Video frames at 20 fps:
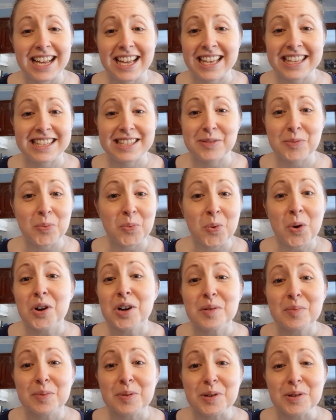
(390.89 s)
It's
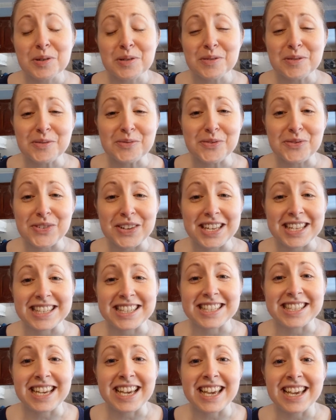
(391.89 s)
waterproof.
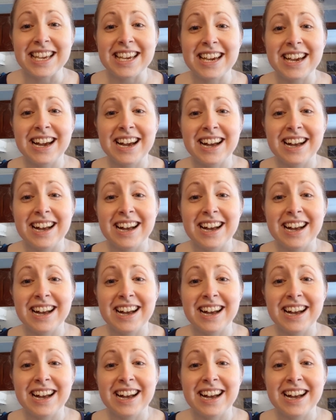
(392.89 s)
It's like,